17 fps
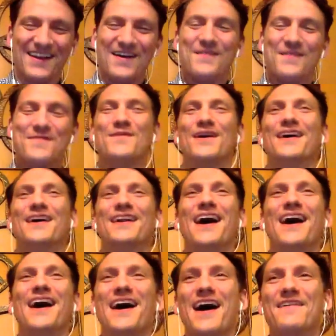But
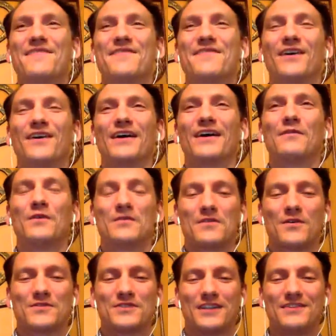I feel like
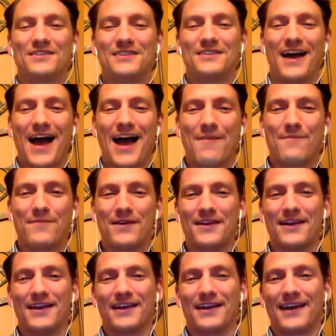there was an incident that
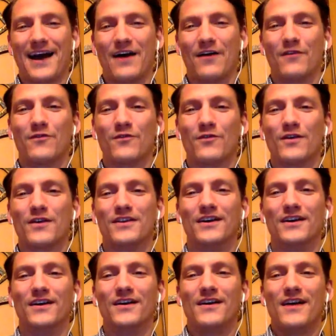happened in
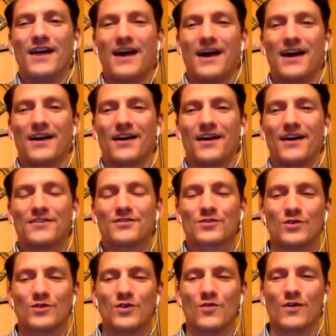California at a high
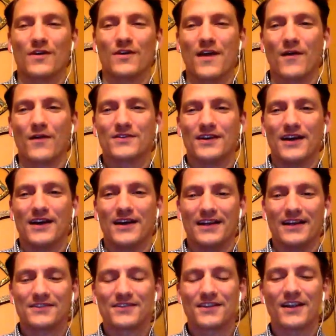school where there was an
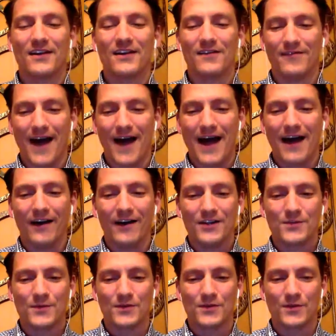incident of
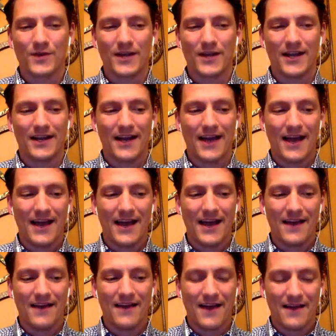violence between
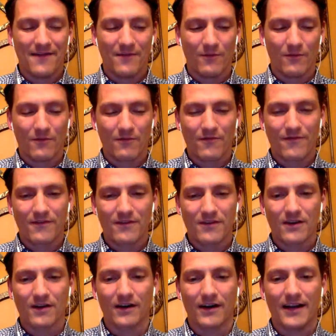a
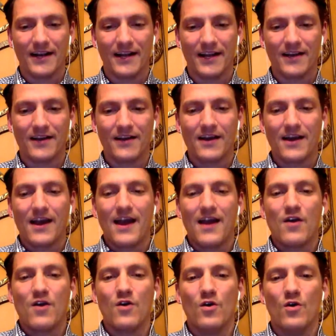young lady
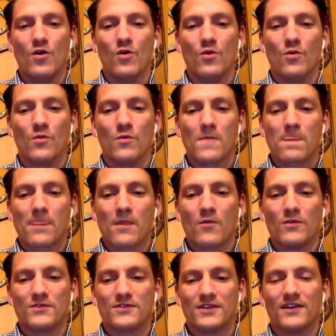who
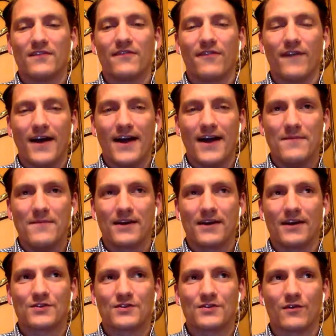was in a fight
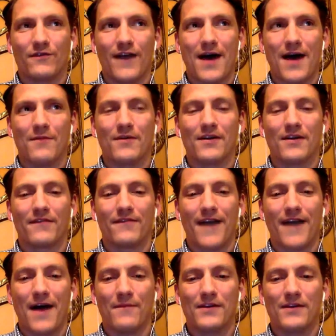because her
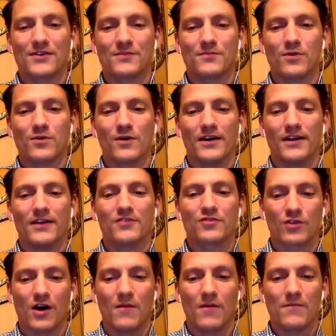family supported
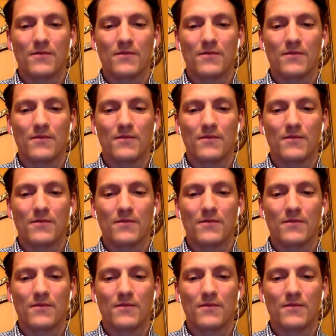Trump.